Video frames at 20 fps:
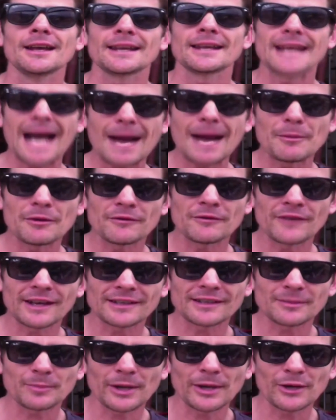Garmin
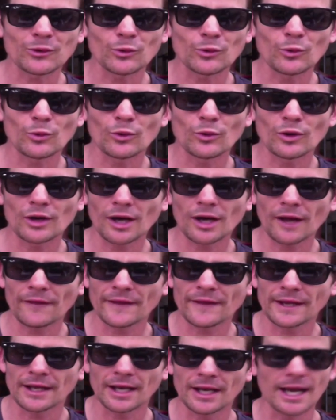Vector pedal, I
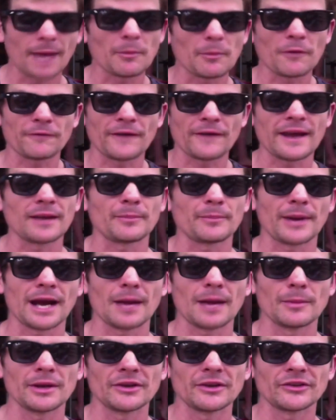think, now I'm a fan of
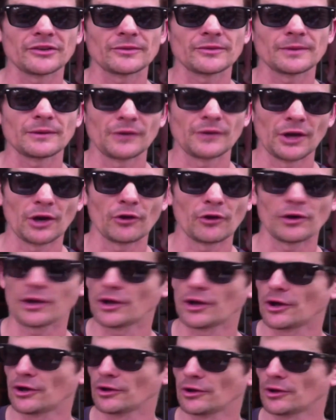power meters. If you don't already
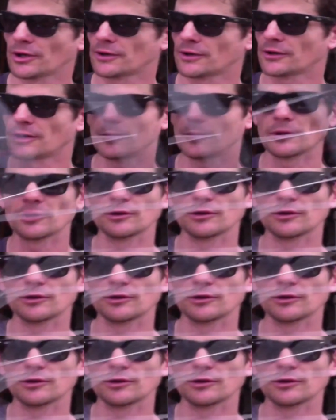know, like I've got my little